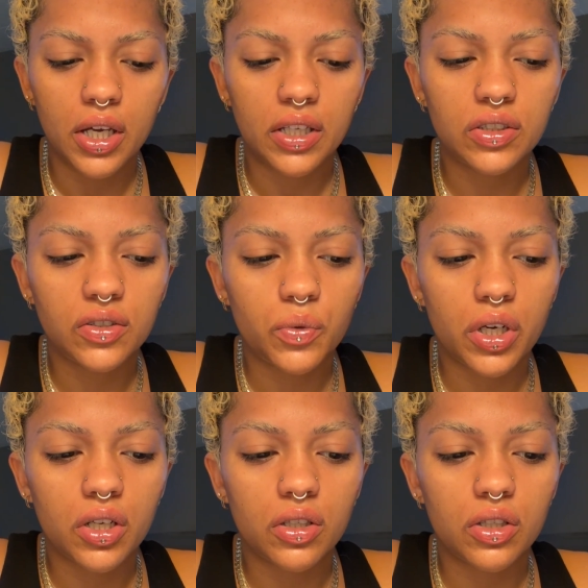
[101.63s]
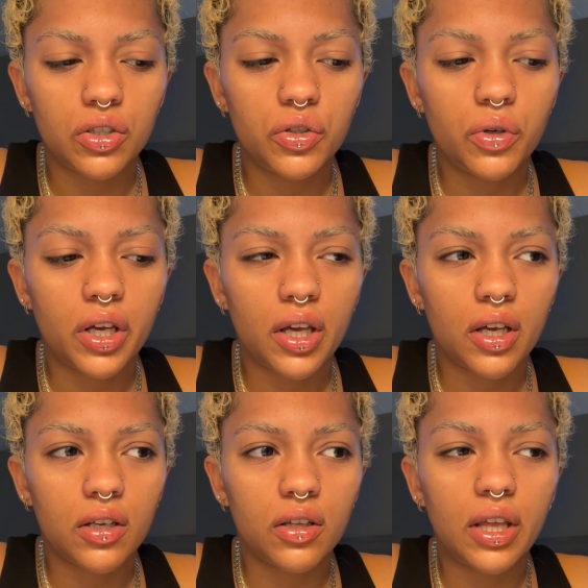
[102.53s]
is when you
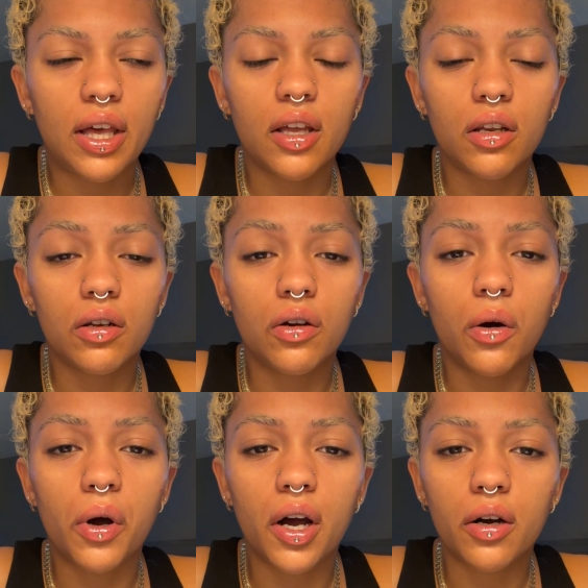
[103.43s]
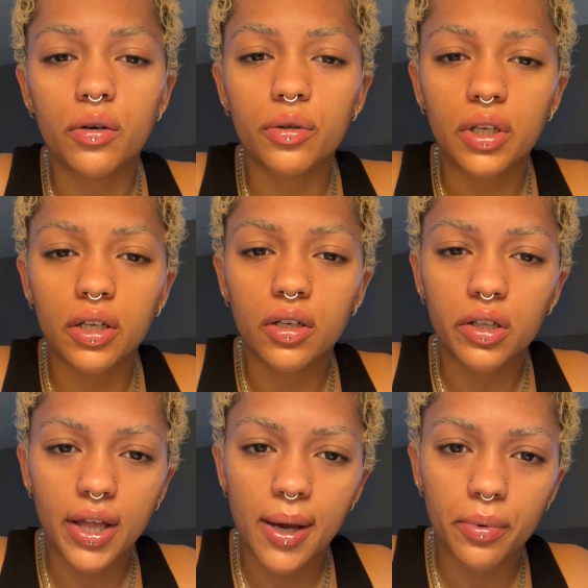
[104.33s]
can then go out and
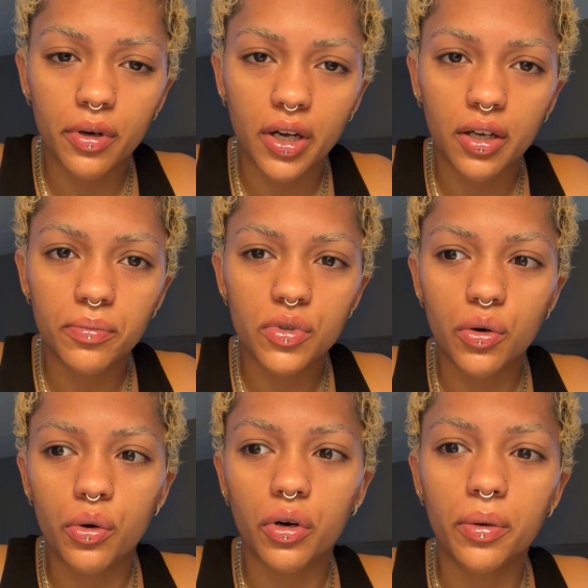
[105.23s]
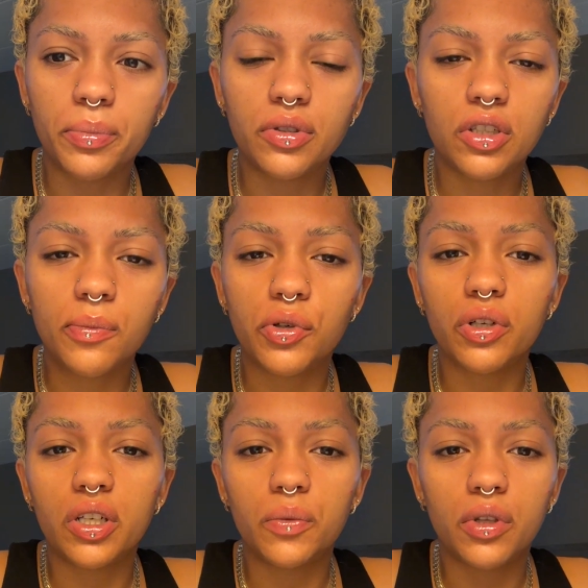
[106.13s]
collaborate or build a
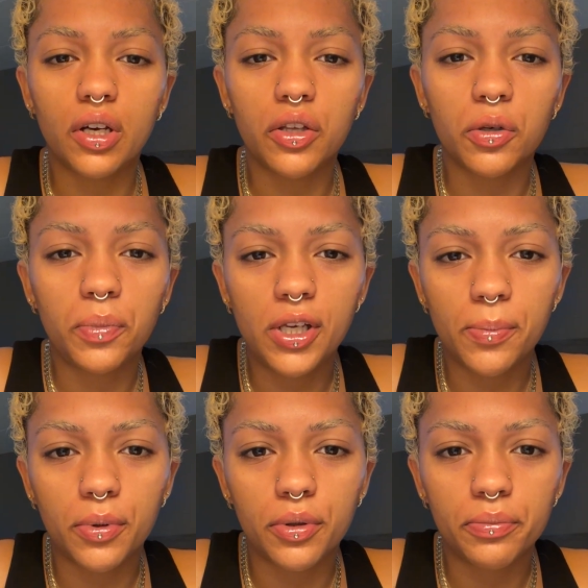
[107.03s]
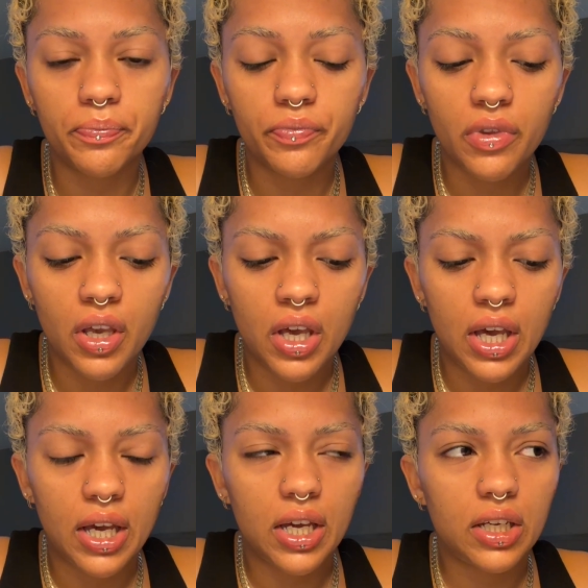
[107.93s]
community with other people.
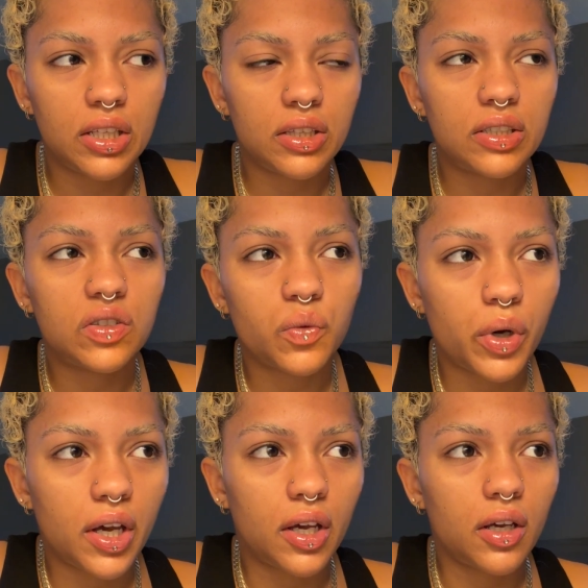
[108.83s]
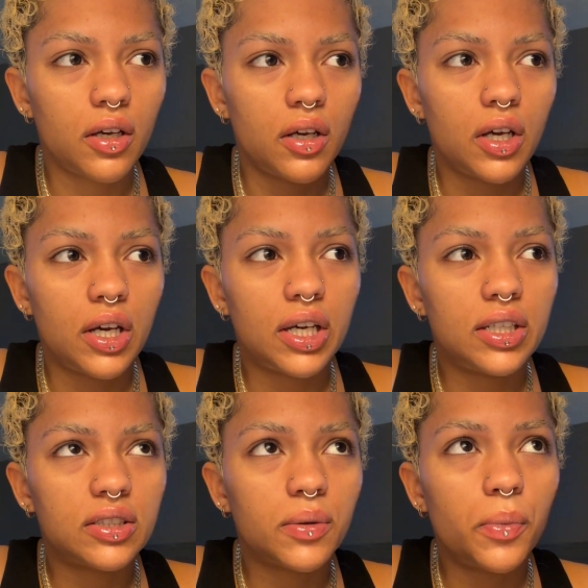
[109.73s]
And in this way, it
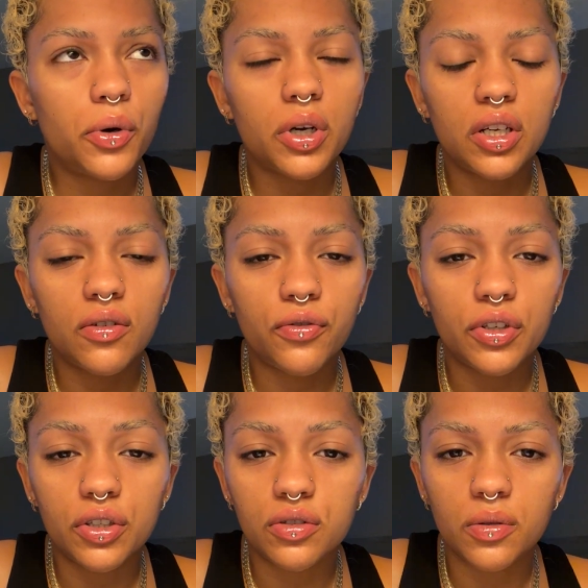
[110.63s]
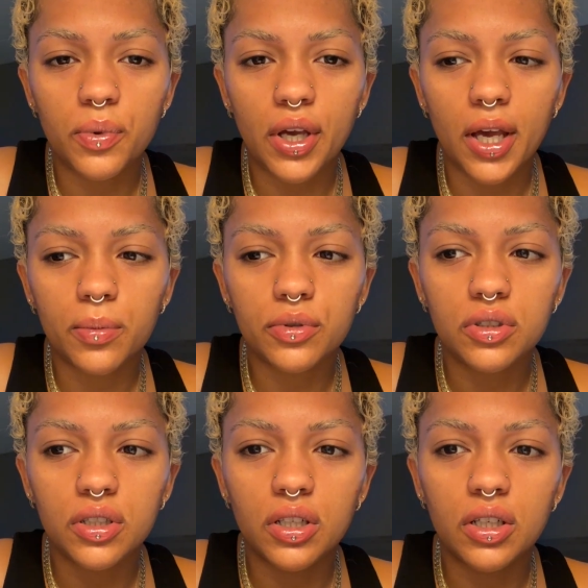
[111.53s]
is important for you to be able
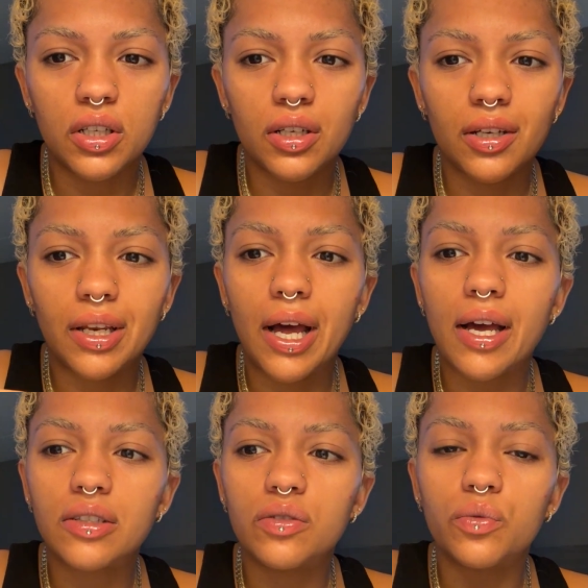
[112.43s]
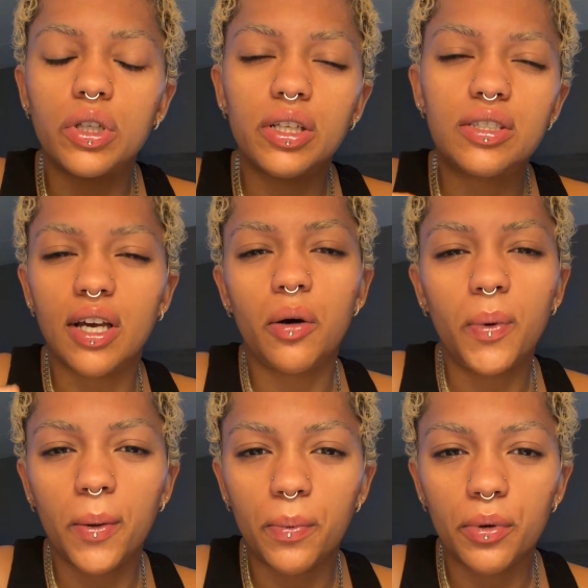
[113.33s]
to not really tell
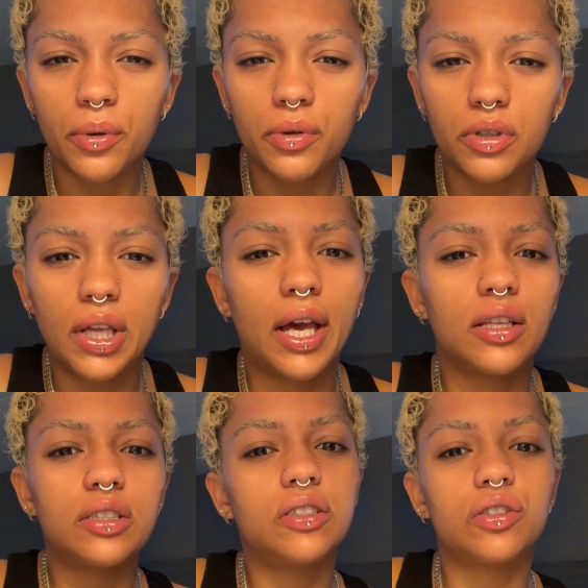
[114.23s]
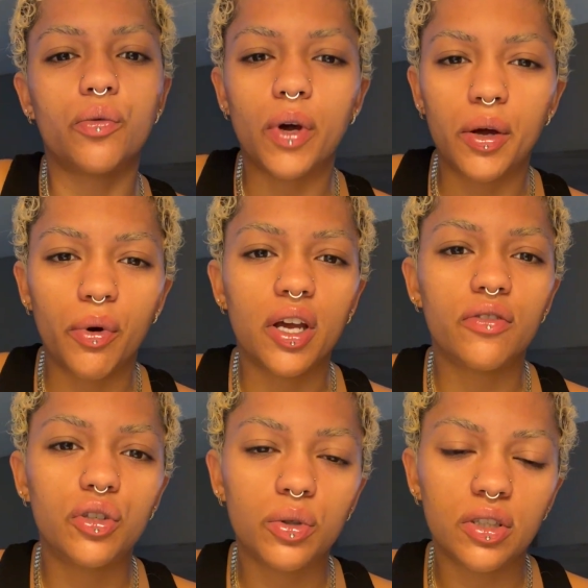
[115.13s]
people that this is the right way
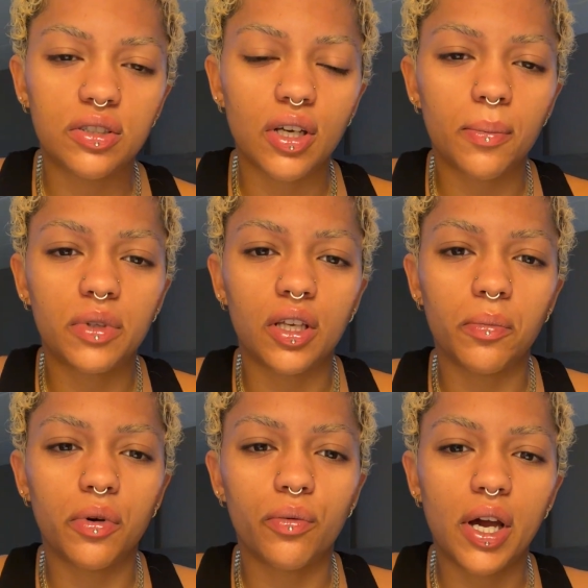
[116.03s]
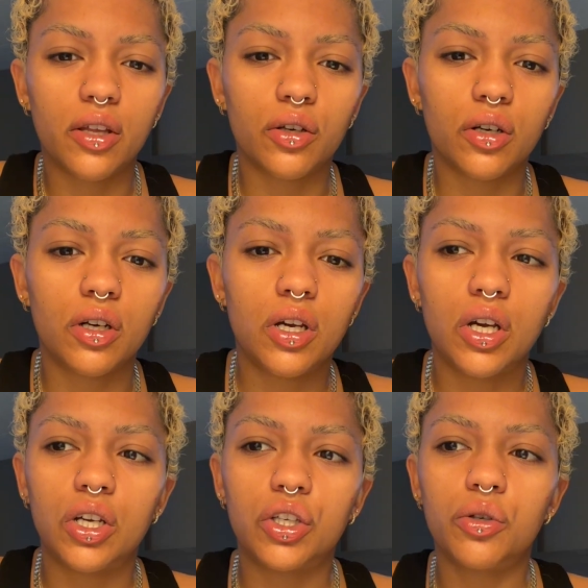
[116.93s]
of doing something, but rather
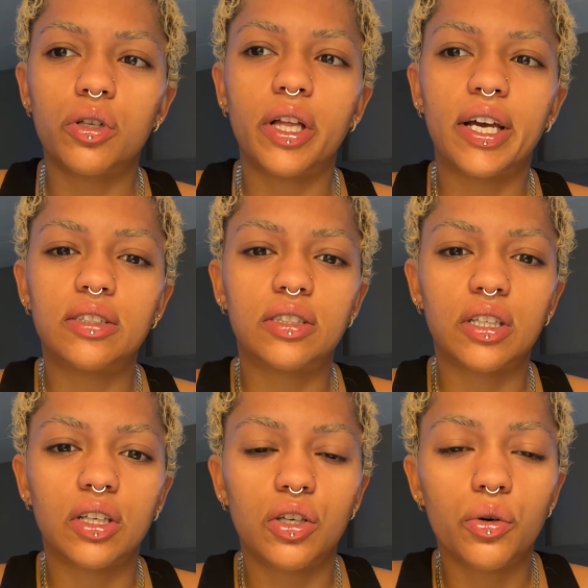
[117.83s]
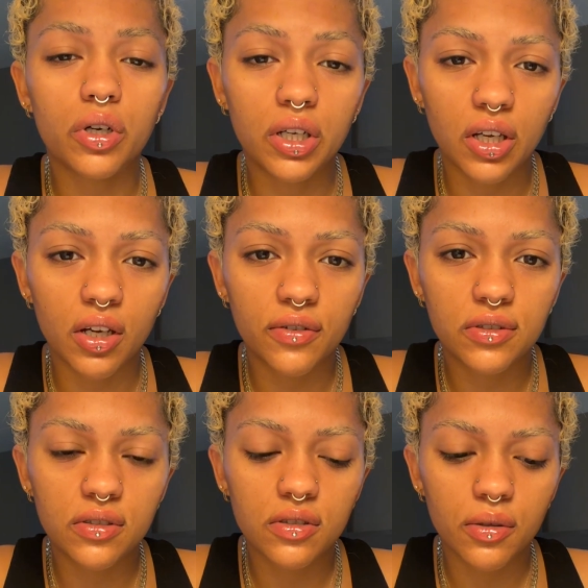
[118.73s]
utilizing your
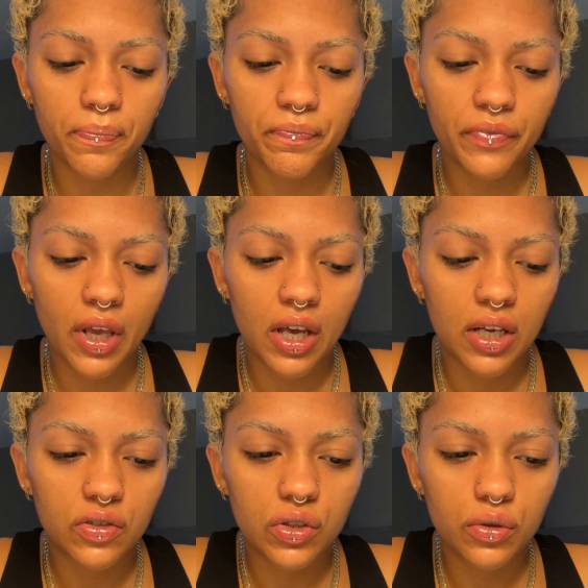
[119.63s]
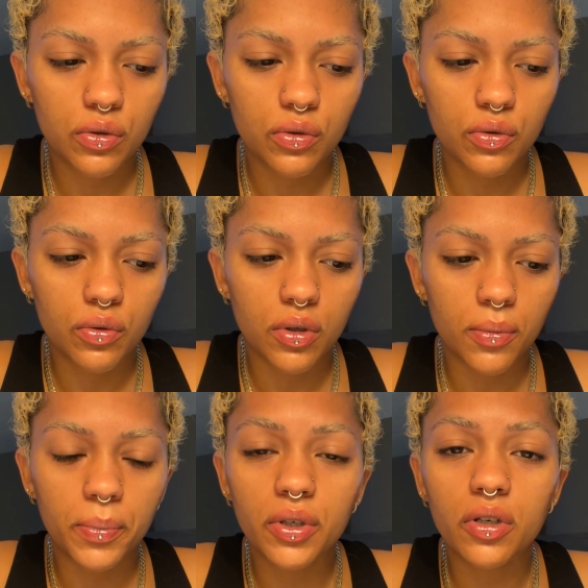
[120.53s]
gifts to
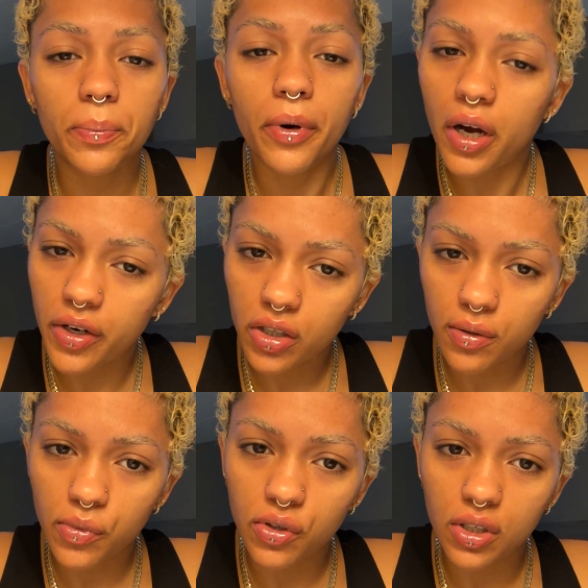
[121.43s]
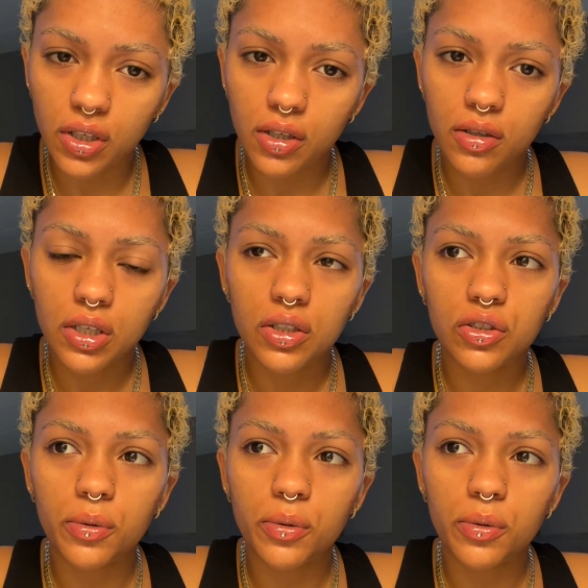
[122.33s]
build upon a community, to